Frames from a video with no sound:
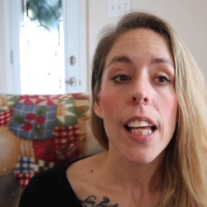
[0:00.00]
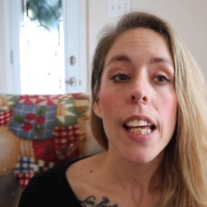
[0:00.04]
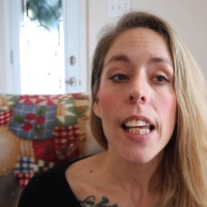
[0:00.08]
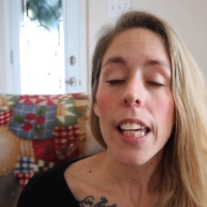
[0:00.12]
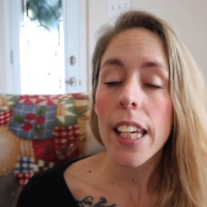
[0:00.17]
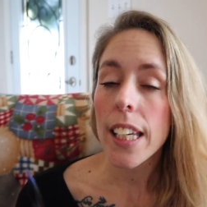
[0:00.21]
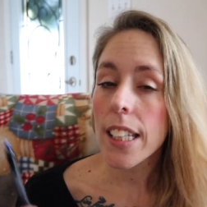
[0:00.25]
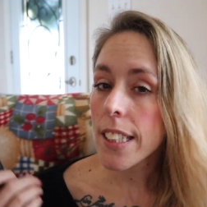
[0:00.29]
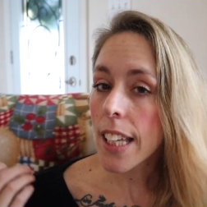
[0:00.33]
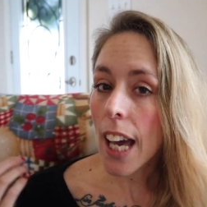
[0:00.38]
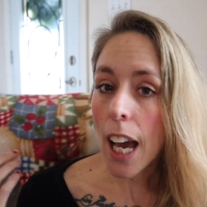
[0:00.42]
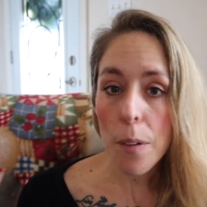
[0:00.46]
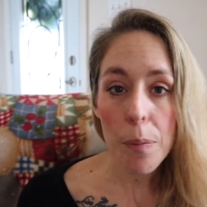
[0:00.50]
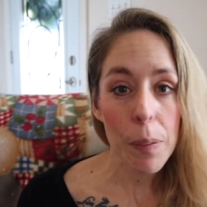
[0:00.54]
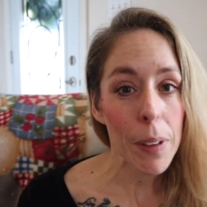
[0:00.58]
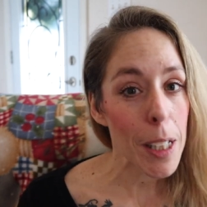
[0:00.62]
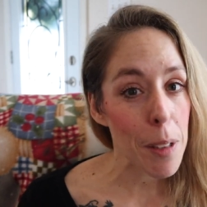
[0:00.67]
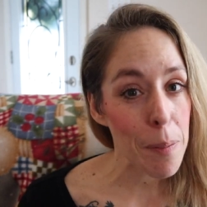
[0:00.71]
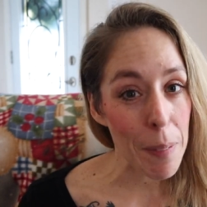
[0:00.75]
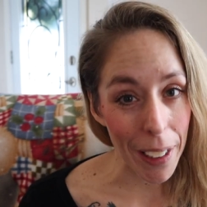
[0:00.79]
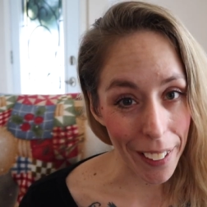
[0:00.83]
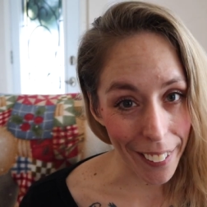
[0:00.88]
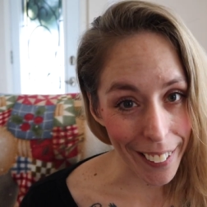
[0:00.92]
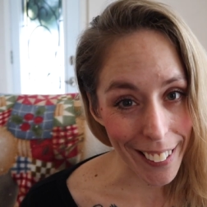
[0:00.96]
He is
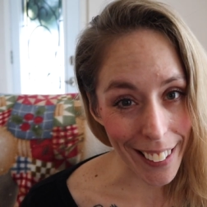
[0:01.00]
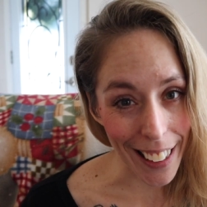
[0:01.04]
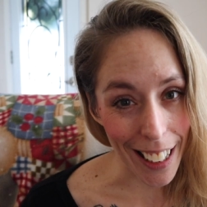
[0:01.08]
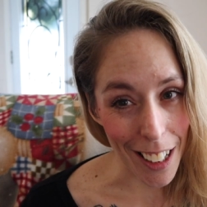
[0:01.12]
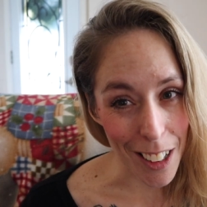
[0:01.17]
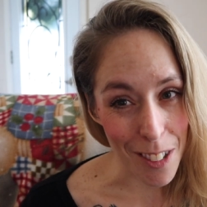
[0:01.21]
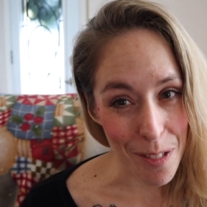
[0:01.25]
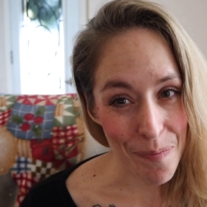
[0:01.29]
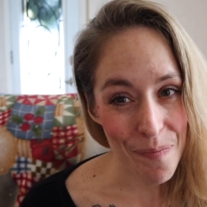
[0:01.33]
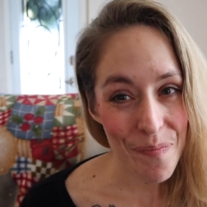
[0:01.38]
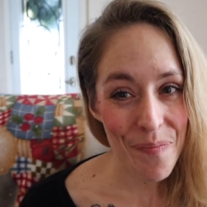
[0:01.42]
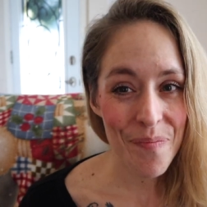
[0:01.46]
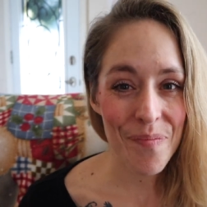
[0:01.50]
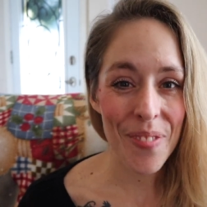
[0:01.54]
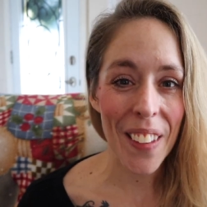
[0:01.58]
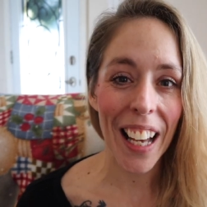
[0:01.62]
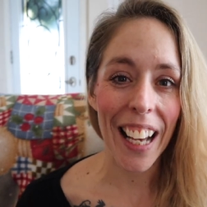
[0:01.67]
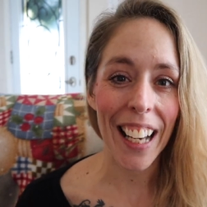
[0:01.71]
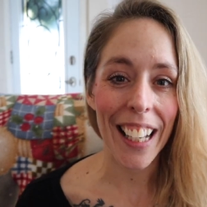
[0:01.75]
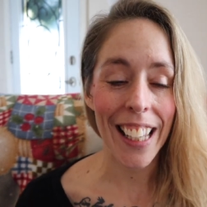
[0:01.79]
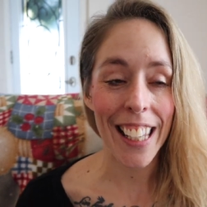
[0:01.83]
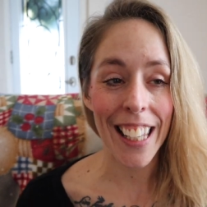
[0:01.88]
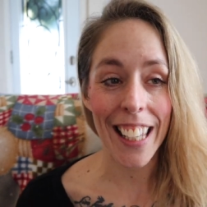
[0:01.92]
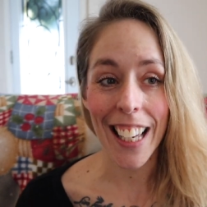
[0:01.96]
happily married now.
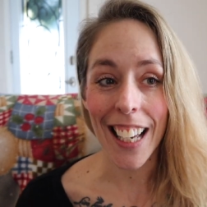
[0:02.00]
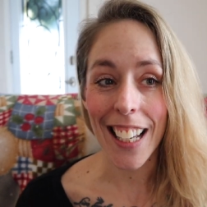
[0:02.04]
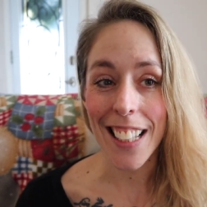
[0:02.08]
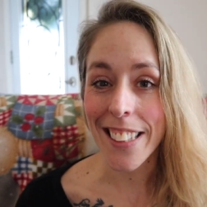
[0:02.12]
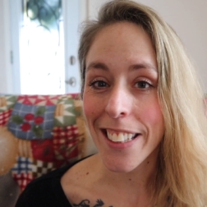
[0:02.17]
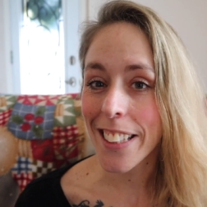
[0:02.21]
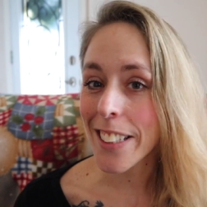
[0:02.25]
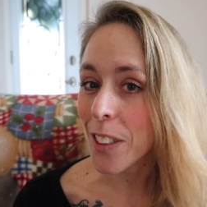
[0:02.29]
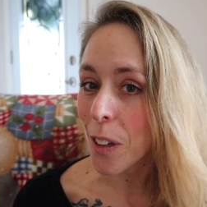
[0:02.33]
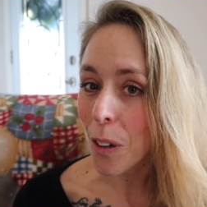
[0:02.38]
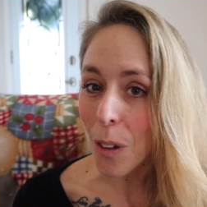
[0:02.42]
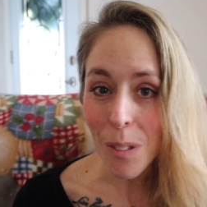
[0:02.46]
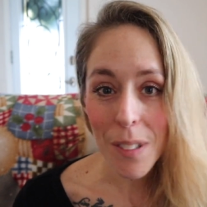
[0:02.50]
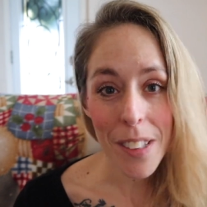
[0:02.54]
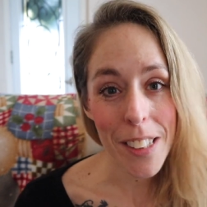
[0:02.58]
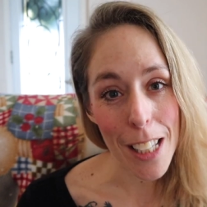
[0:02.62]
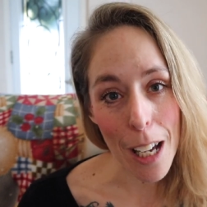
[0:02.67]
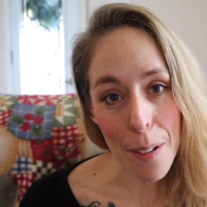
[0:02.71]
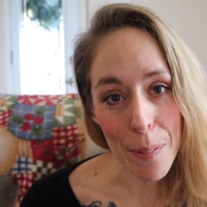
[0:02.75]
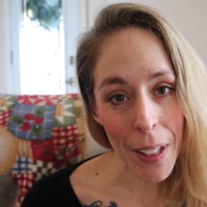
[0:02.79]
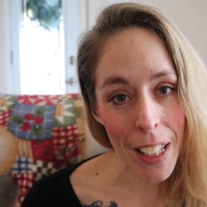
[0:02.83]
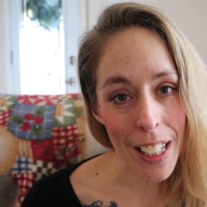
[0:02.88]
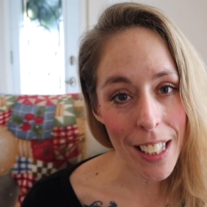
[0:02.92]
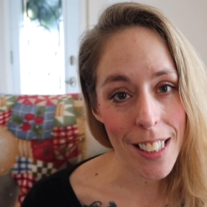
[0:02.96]
Uh, he has his own
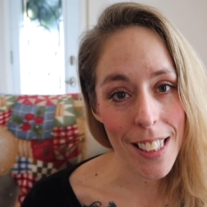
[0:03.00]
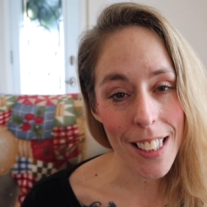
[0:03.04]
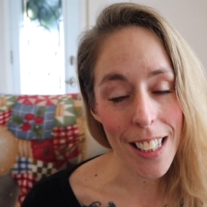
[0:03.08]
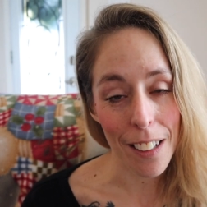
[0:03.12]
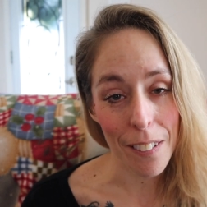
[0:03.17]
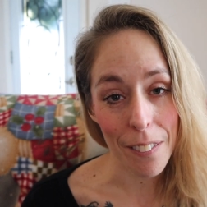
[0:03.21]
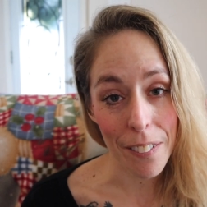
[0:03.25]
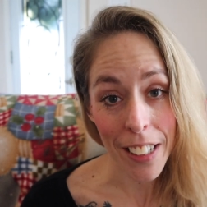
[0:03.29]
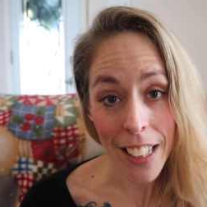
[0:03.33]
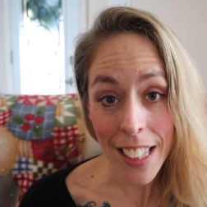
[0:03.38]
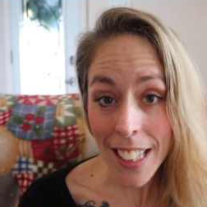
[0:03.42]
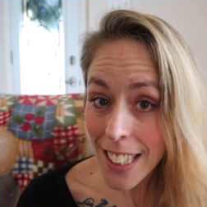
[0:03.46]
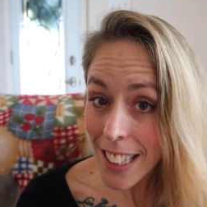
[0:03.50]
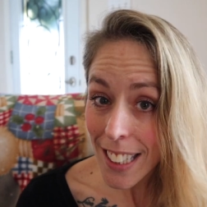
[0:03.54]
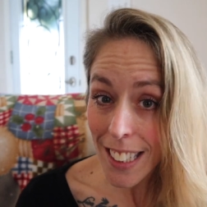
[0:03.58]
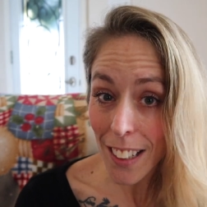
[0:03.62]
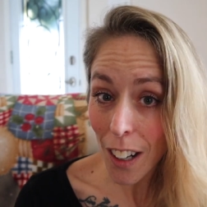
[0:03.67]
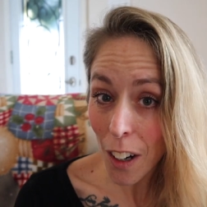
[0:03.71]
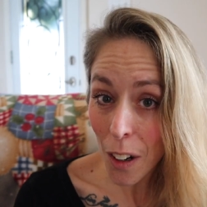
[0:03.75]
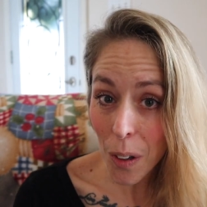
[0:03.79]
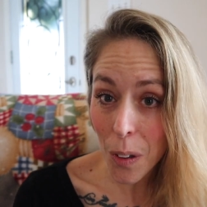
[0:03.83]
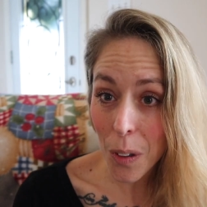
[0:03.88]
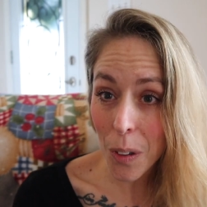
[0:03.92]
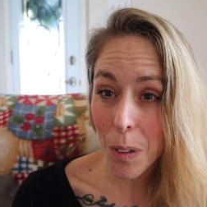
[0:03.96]
stepkids of his
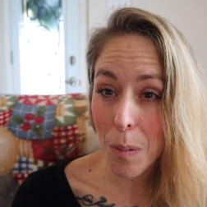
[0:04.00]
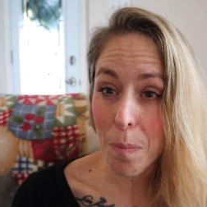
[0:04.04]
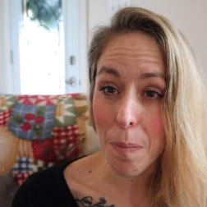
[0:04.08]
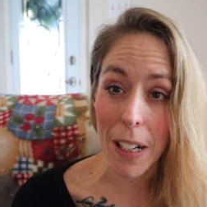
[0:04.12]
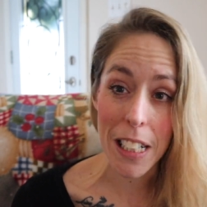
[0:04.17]
own.